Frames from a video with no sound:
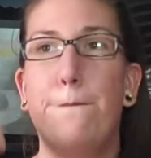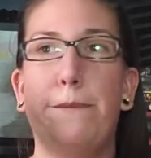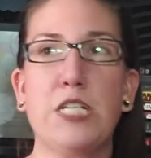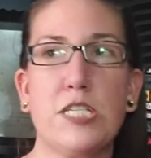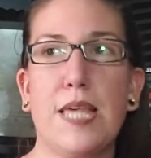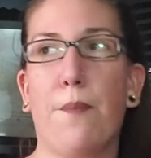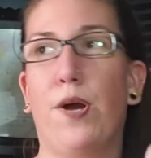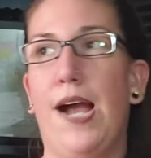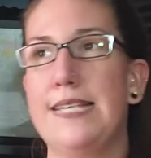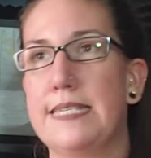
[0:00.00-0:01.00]
But just that
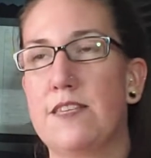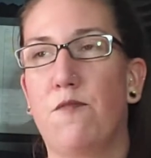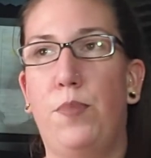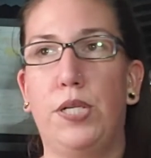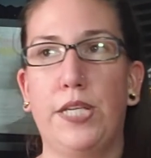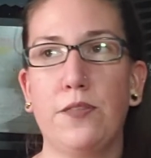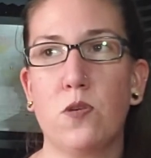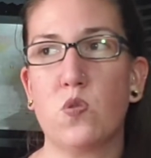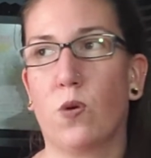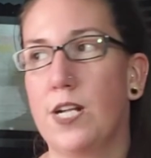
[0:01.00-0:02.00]
process of pulling
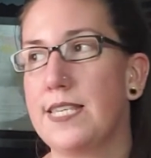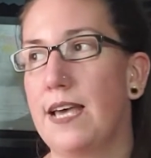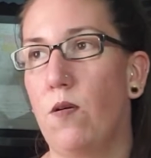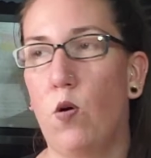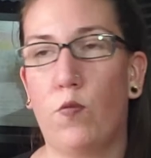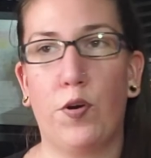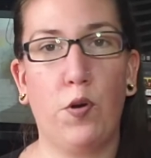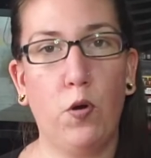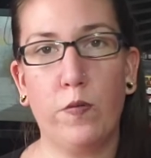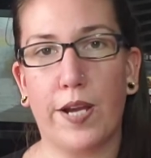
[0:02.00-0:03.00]
those words out over and
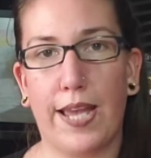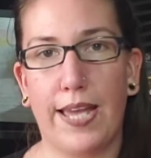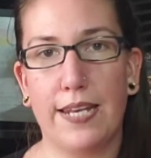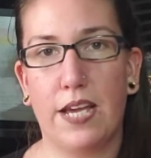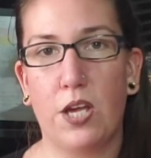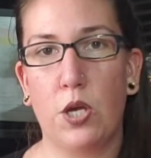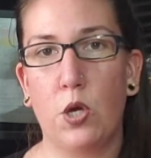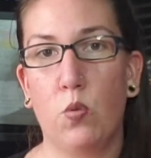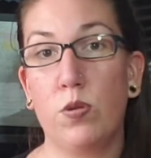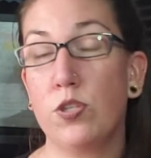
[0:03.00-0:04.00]
over again
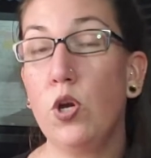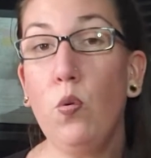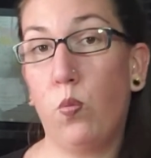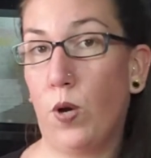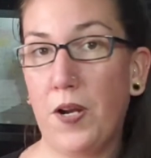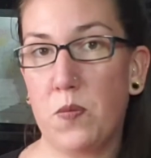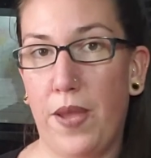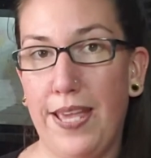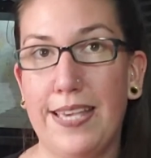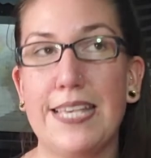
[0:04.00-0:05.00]
with no word
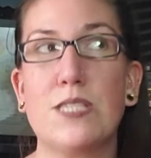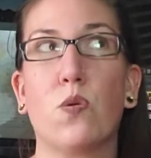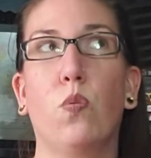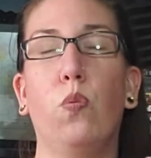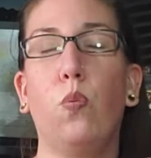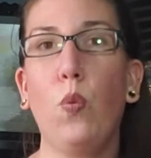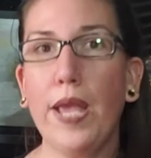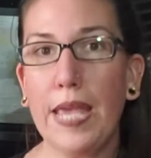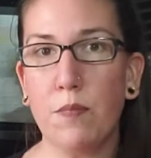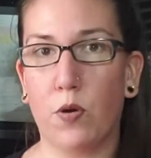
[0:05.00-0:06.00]
bank is
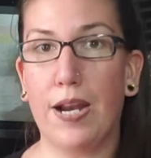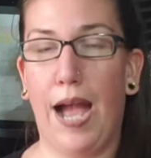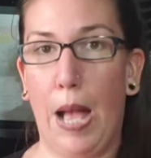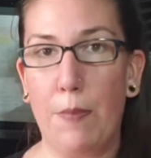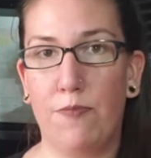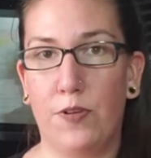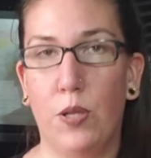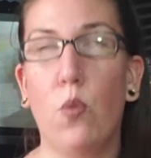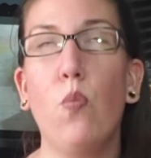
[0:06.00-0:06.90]
way more helpful